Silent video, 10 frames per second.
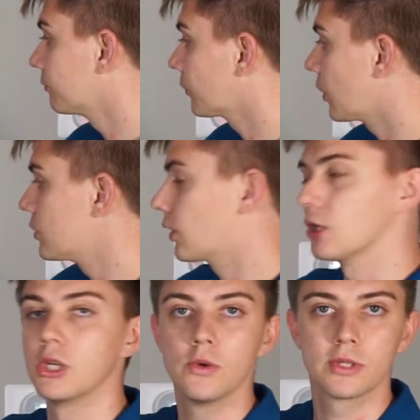Because you
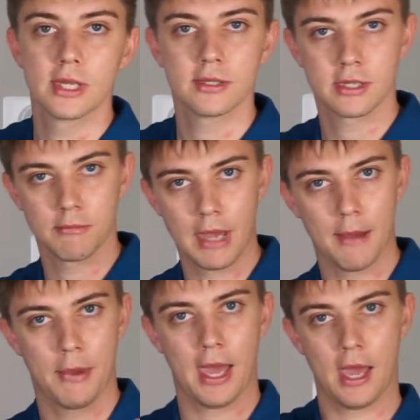can use this to
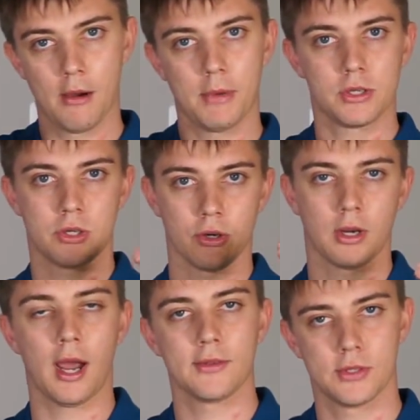map how much you're
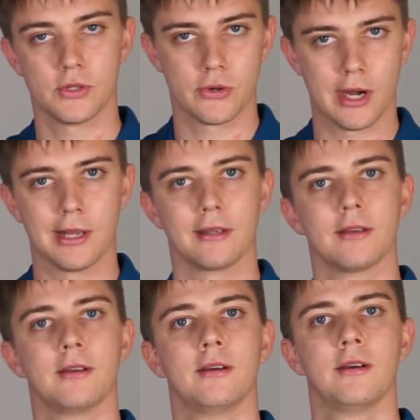concentrating
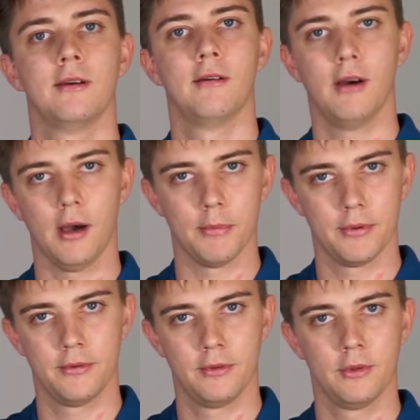
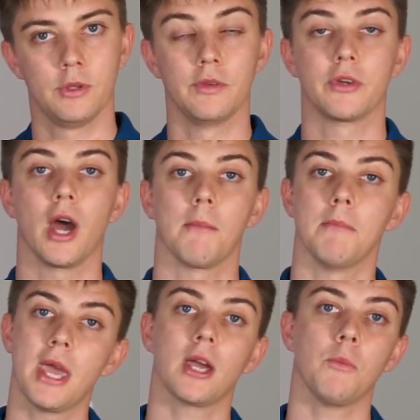up. You've got
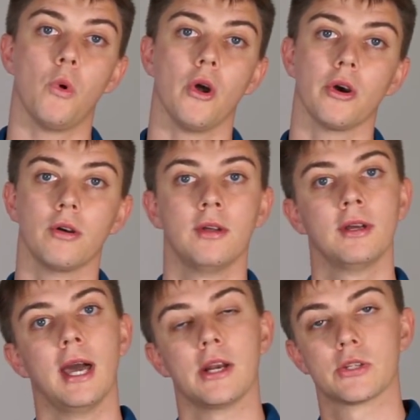makeup water
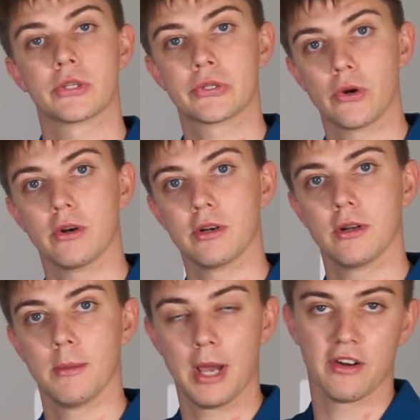at a certain
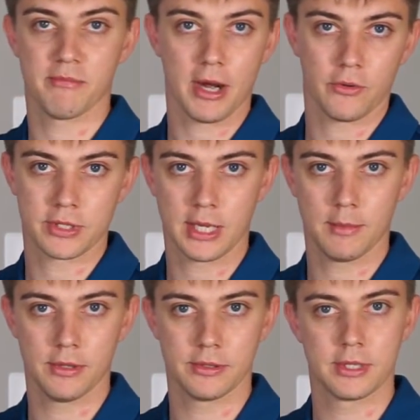amount of
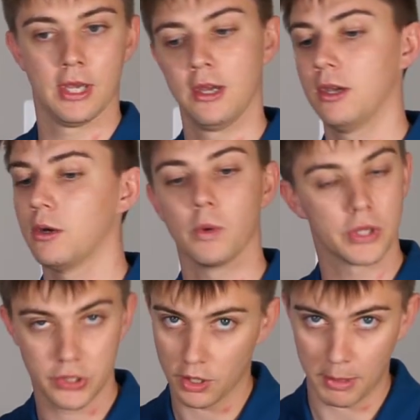microsiemens with a
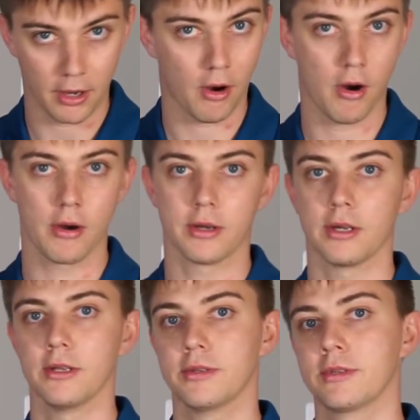certain amount of
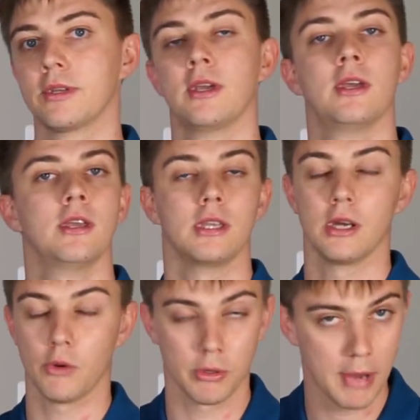hardness. You
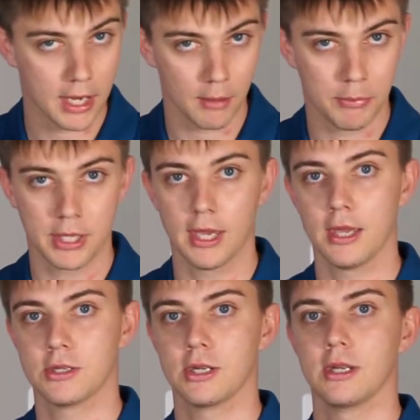know what your makeup
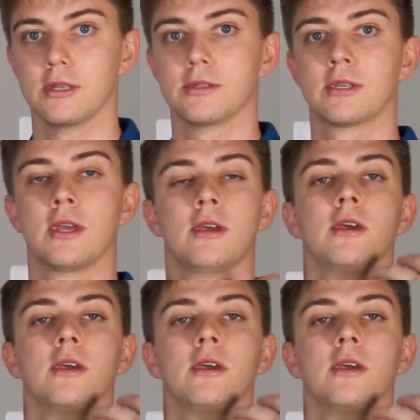pH is.